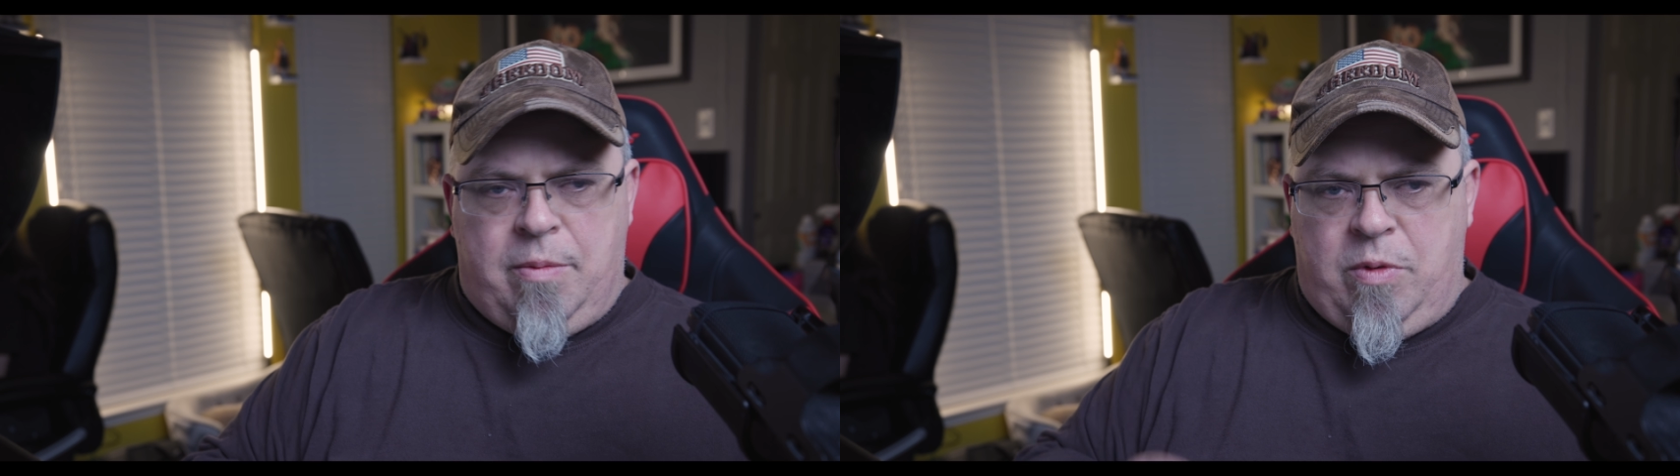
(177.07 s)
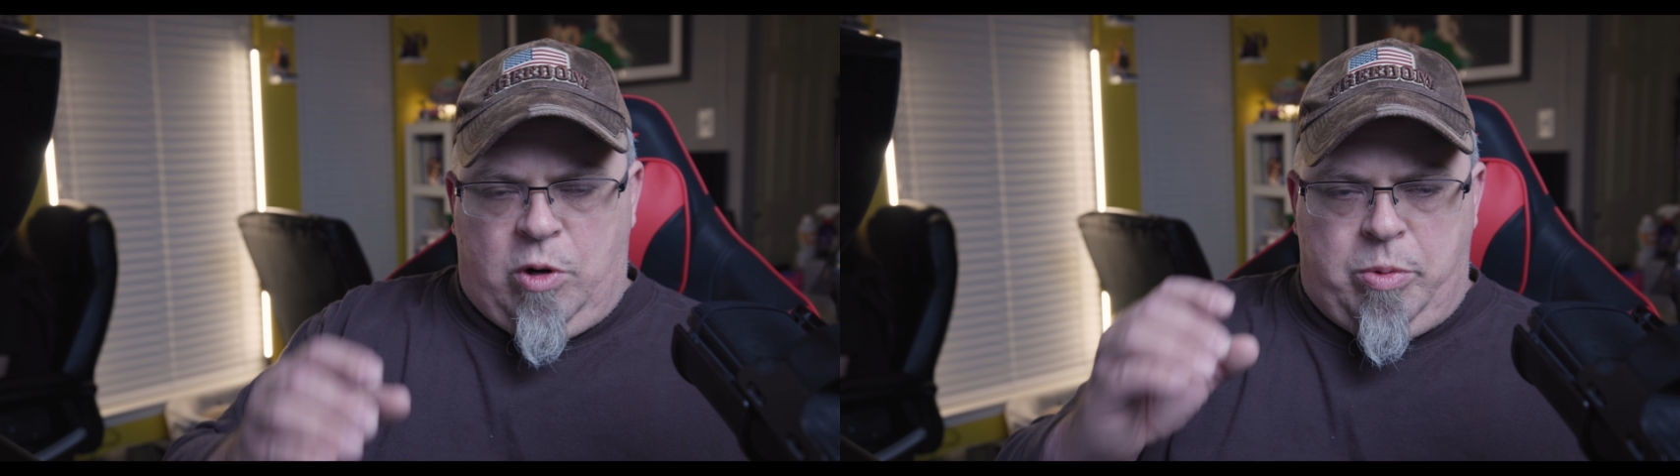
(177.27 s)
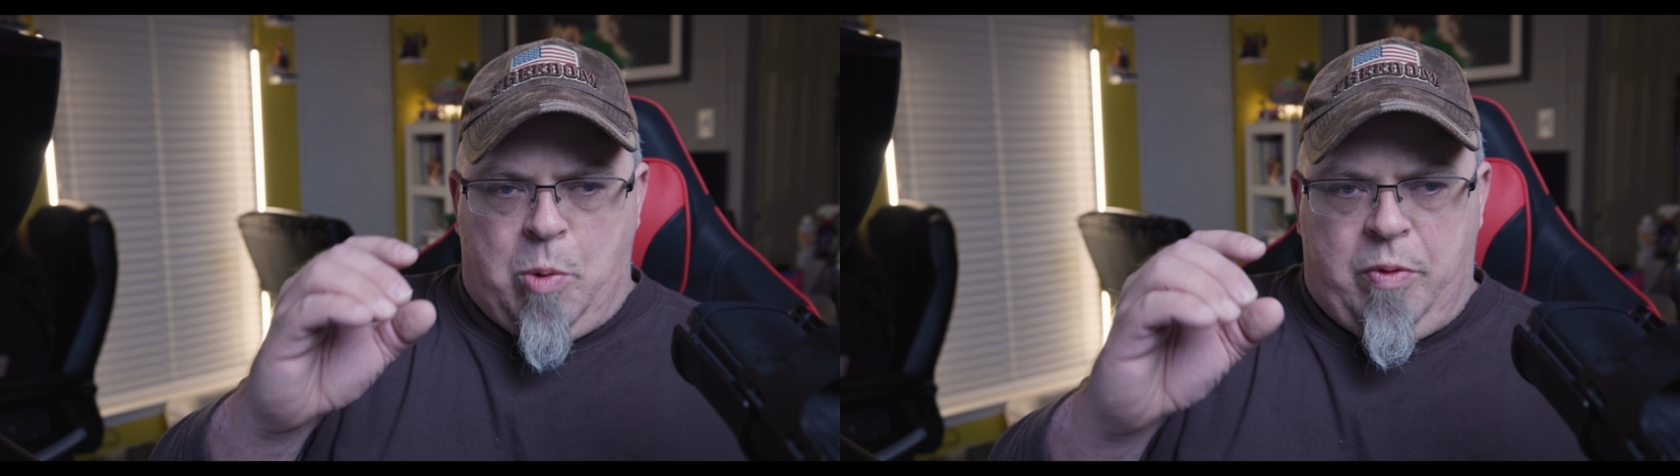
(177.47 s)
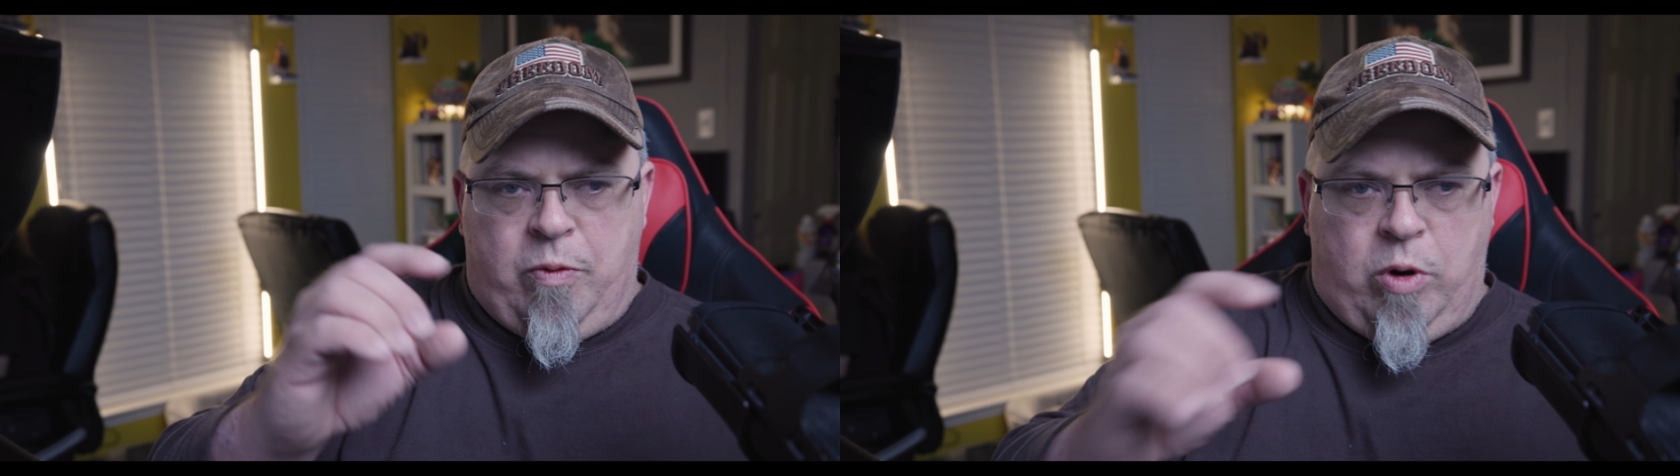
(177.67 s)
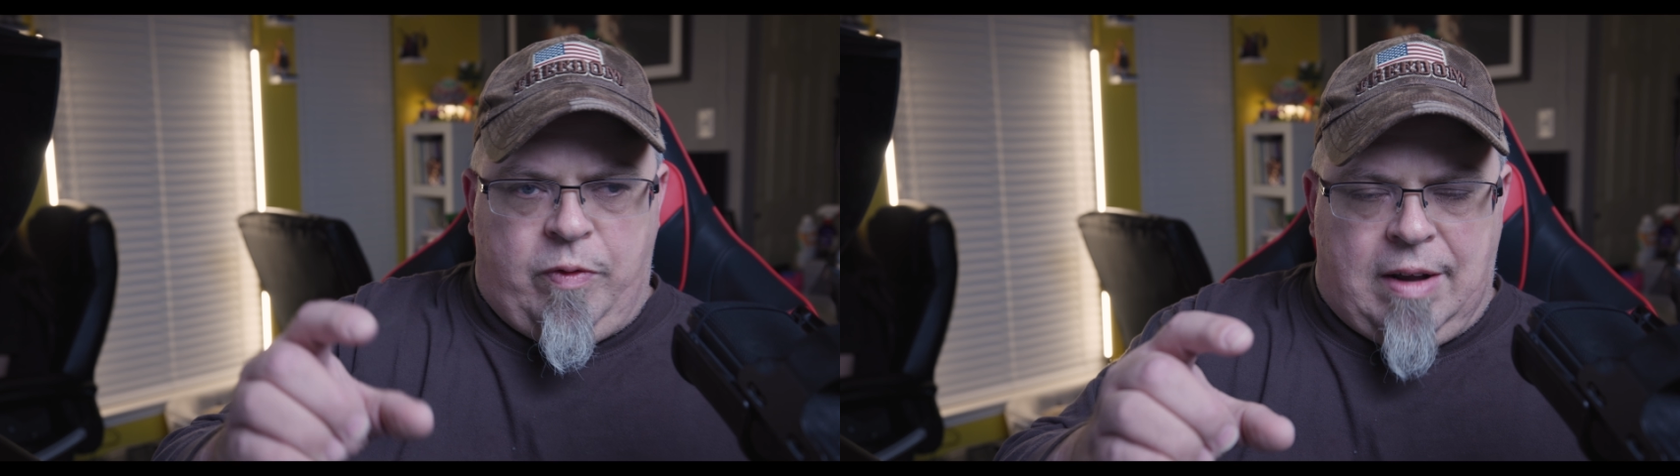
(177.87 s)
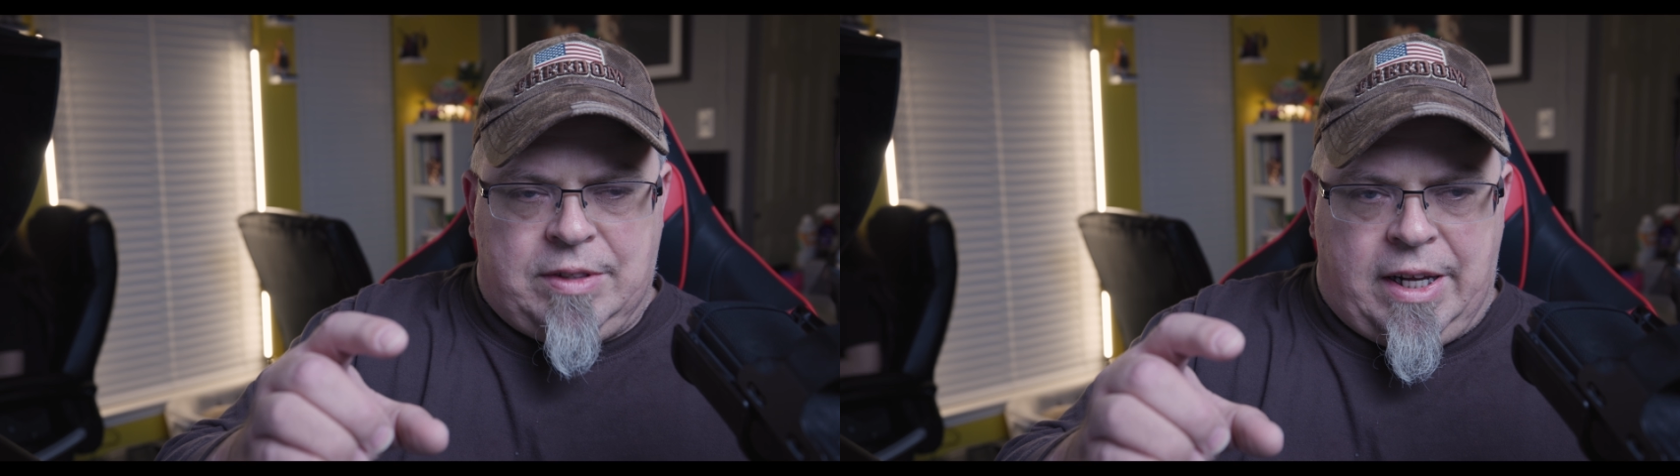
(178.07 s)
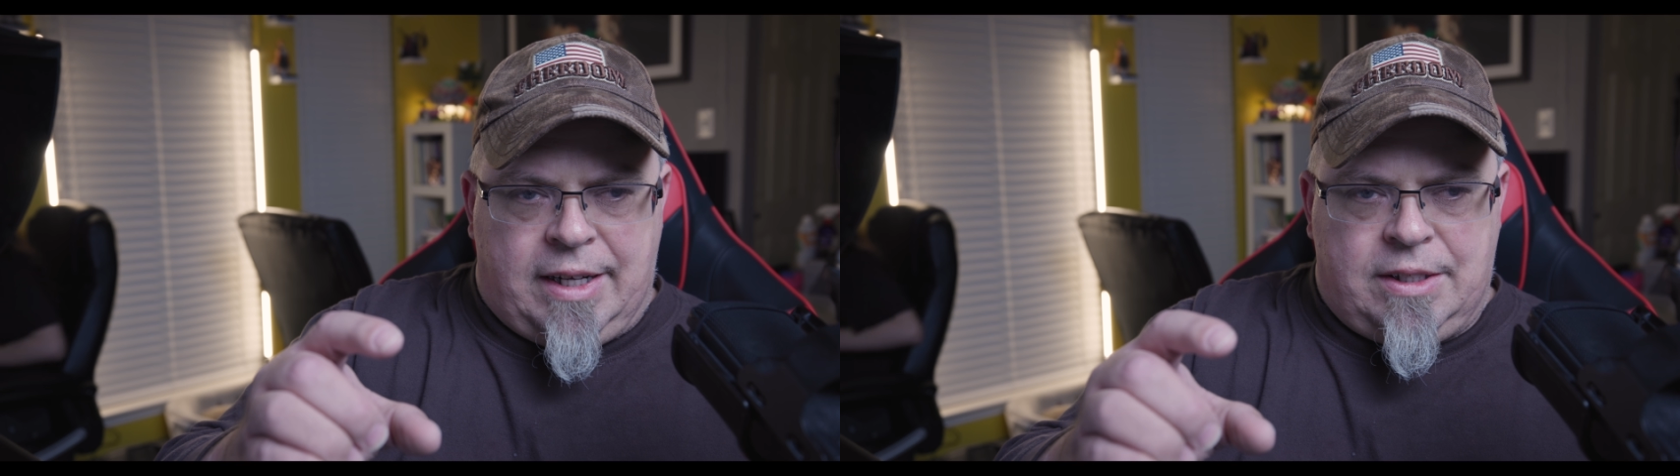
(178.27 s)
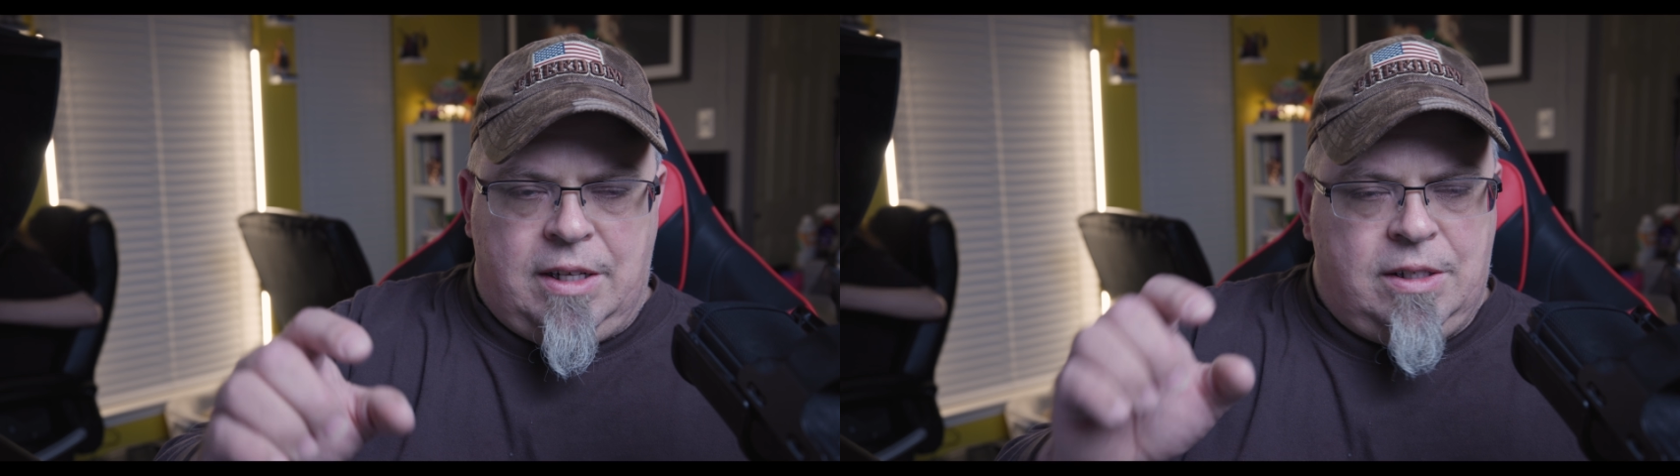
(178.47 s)
If you want it to be open 45
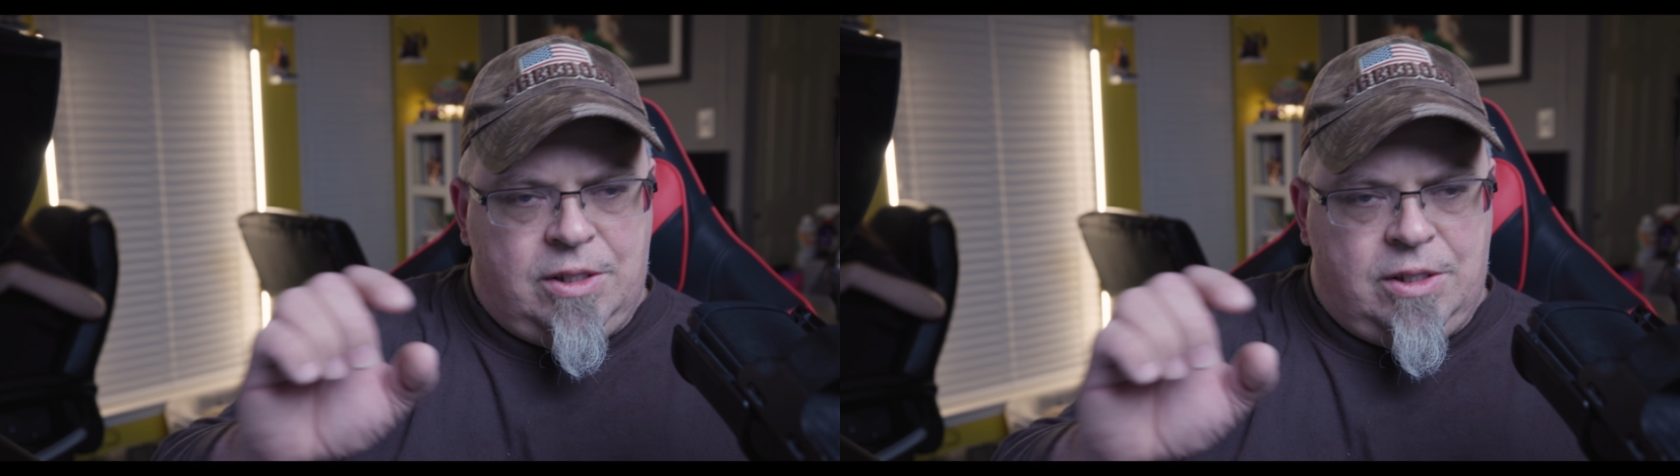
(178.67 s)
seconds,